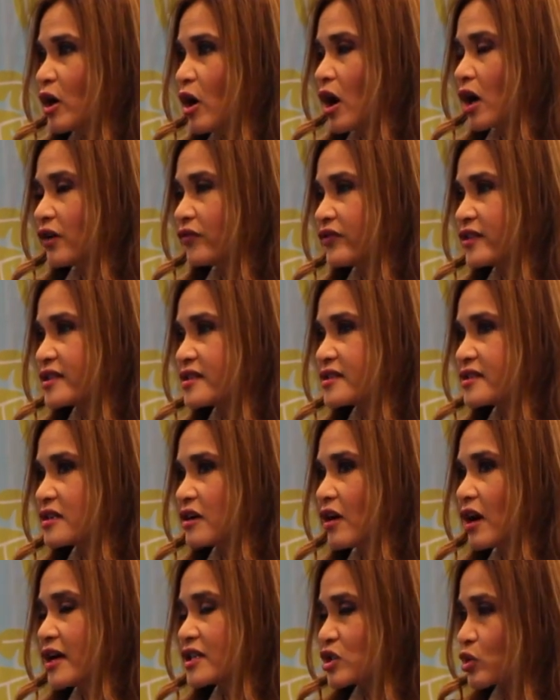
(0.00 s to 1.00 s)
harvested
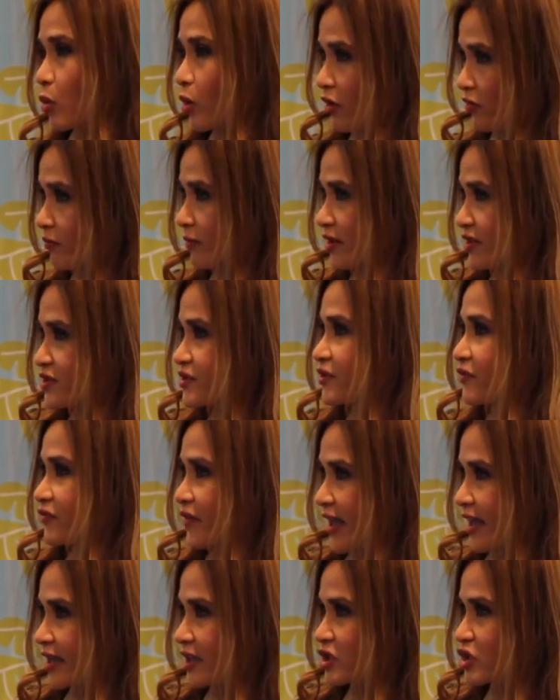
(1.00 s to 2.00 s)
at 12 months of
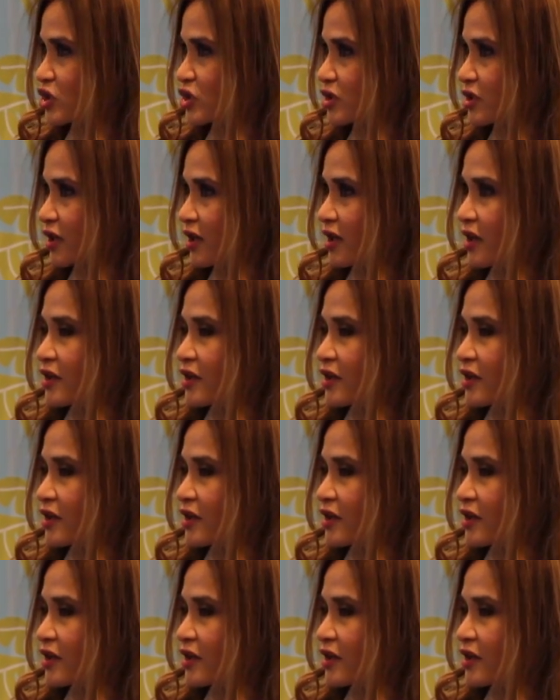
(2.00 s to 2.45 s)
age.